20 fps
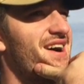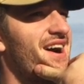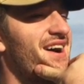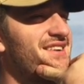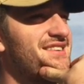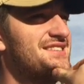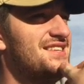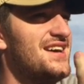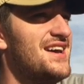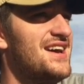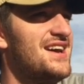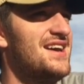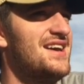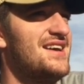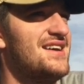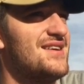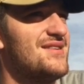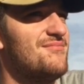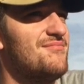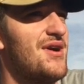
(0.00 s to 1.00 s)
I'd
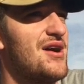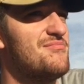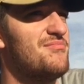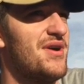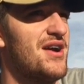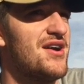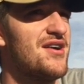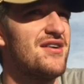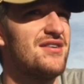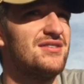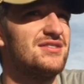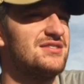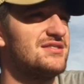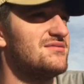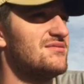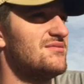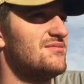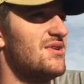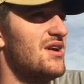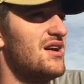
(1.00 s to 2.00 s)
say my parents,
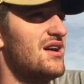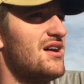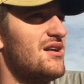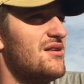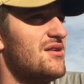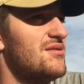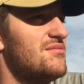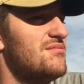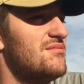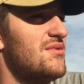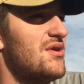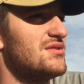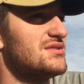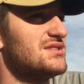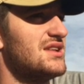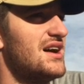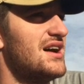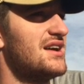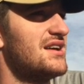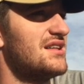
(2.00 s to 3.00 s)
uh,
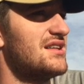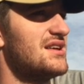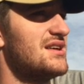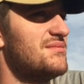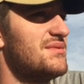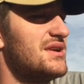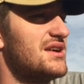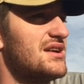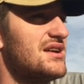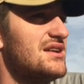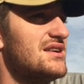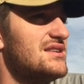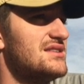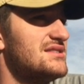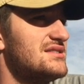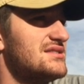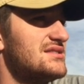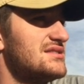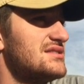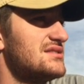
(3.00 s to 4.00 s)
most likely,
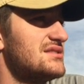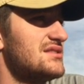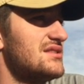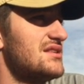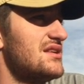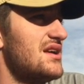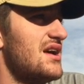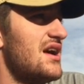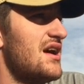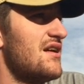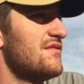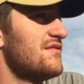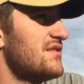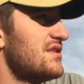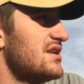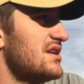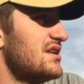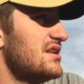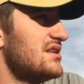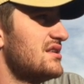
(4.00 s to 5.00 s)
because
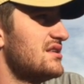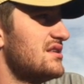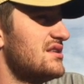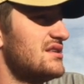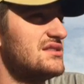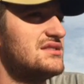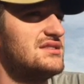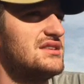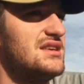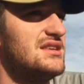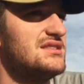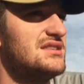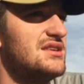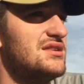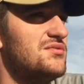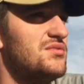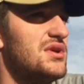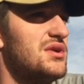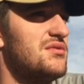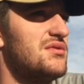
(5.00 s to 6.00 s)
every
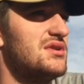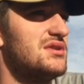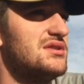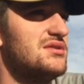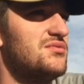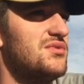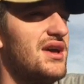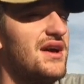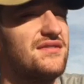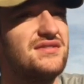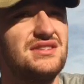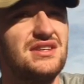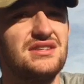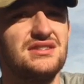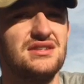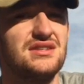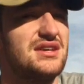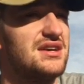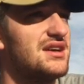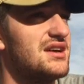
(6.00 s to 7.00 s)
season we would we have
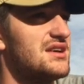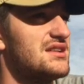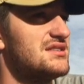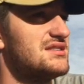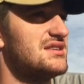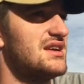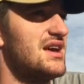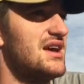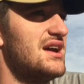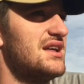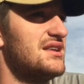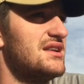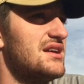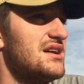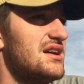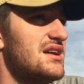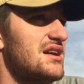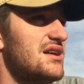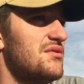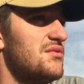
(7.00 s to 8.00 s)
season tickets and
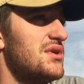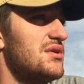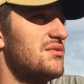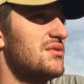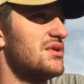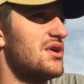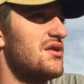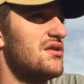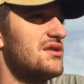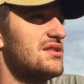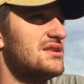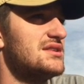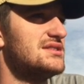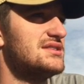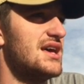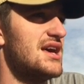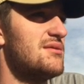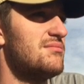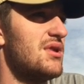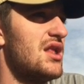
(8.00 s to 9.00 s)
uh, we would go to the
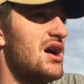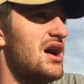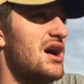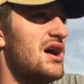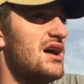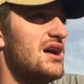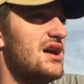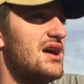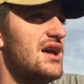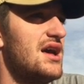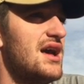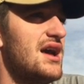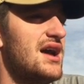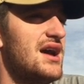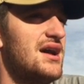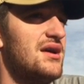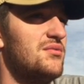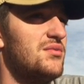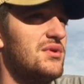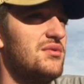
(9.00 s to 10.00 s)
same lot
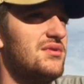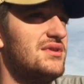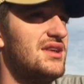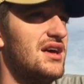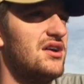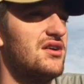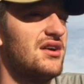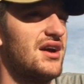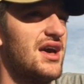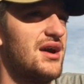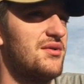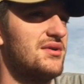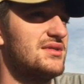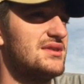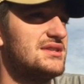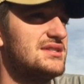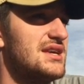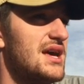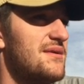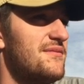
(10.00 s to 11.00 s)
and we would tailgate with
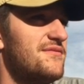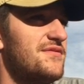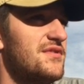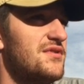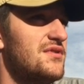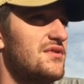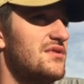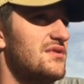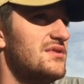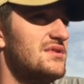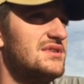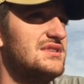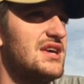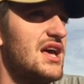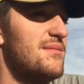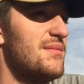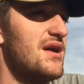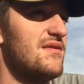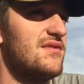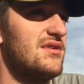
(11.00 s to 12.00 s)
the same food,
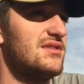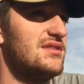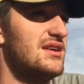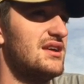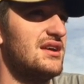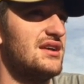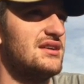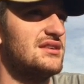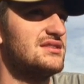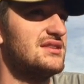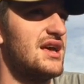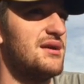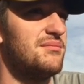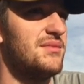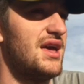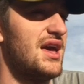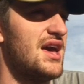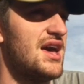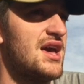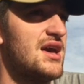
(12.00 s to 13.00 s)
same everything, same
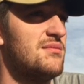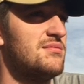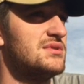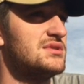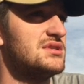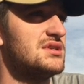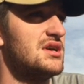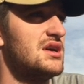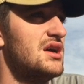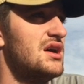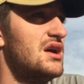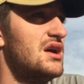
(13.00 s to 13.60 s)
games,